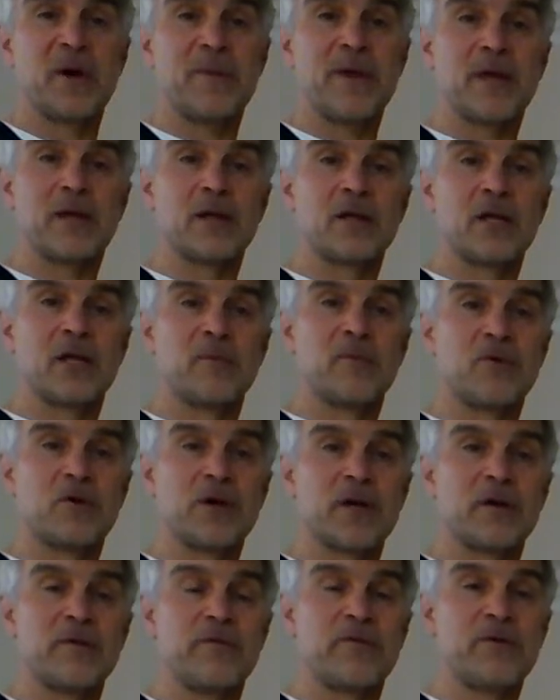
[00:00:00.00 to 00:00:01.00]
make it a little more
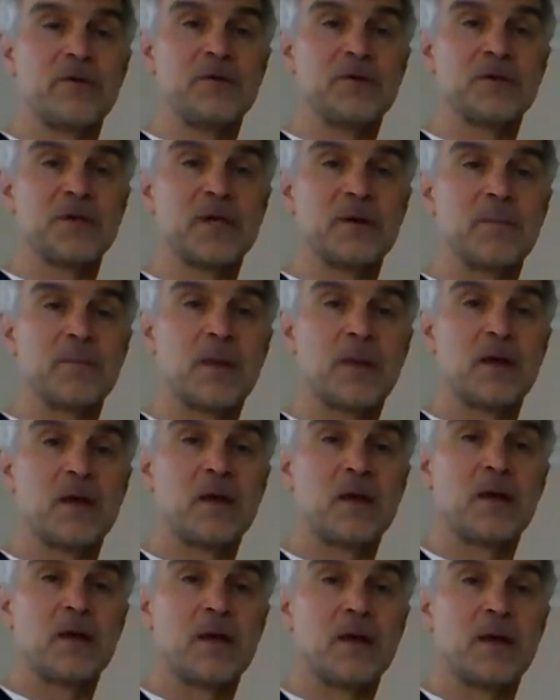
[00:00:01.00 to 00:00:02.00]
confusing,
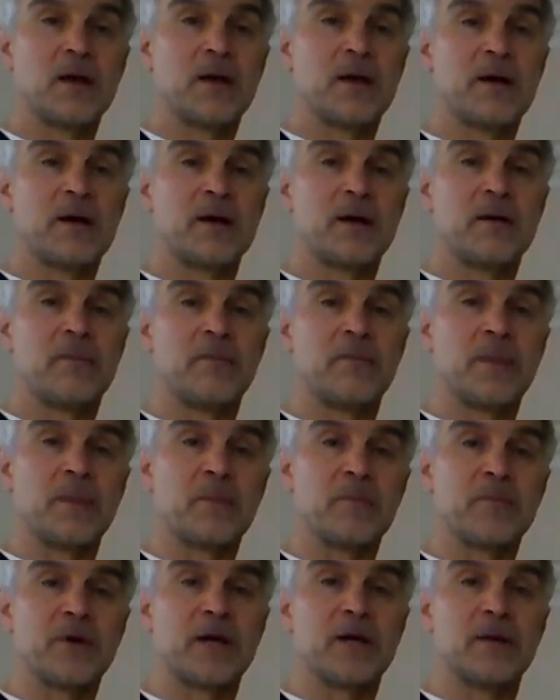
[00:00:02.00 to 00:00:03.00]

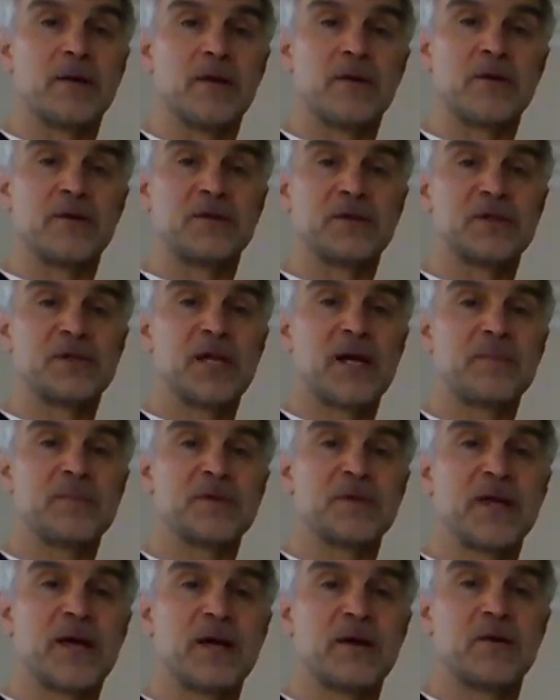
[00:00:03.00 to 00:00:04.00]
but there's steps
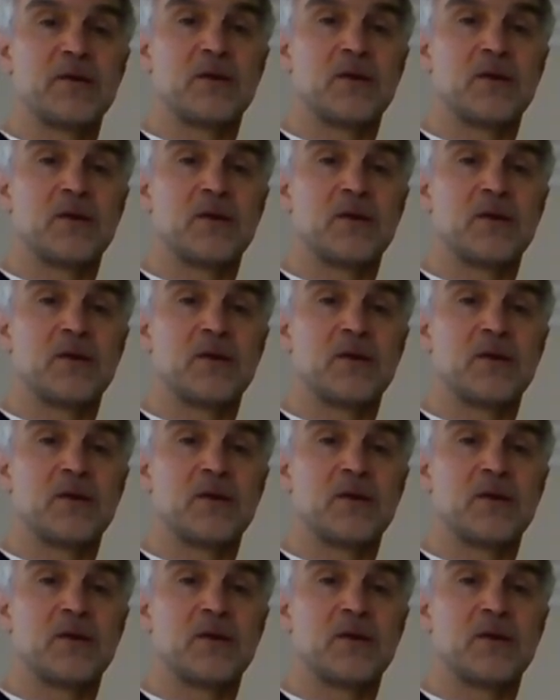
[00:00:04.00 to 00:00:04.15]
that